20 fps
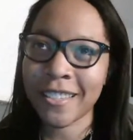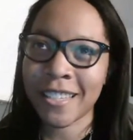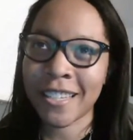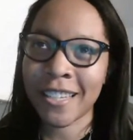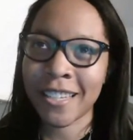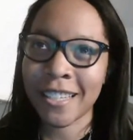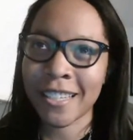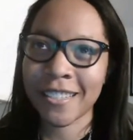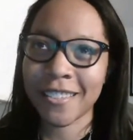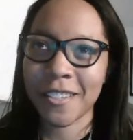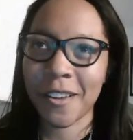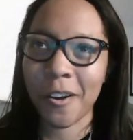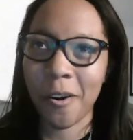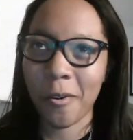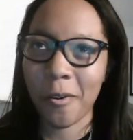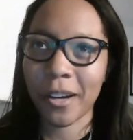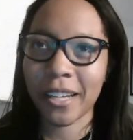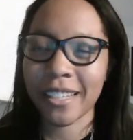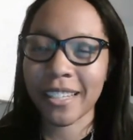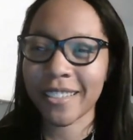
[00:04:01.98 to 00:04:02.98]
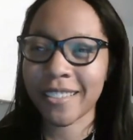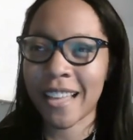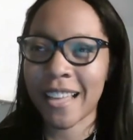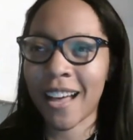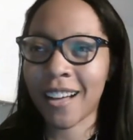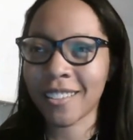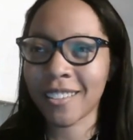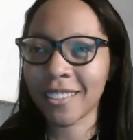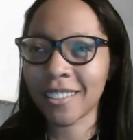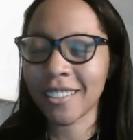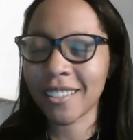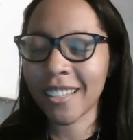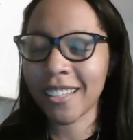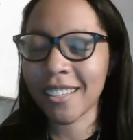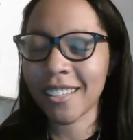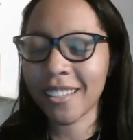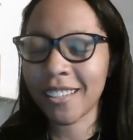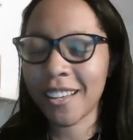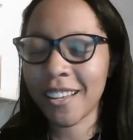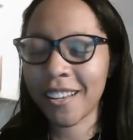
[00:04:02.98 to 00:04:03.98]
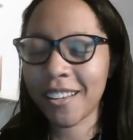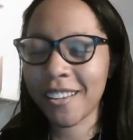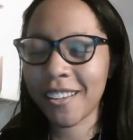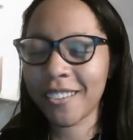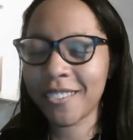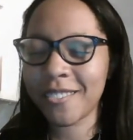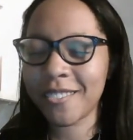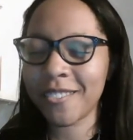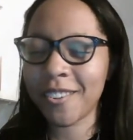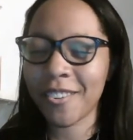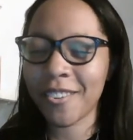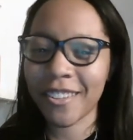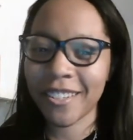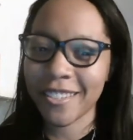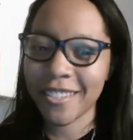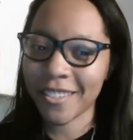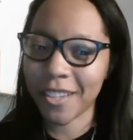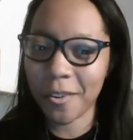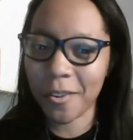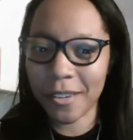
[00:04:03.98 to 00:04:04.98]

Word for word: tickets going exactly? Like, are they just hmm.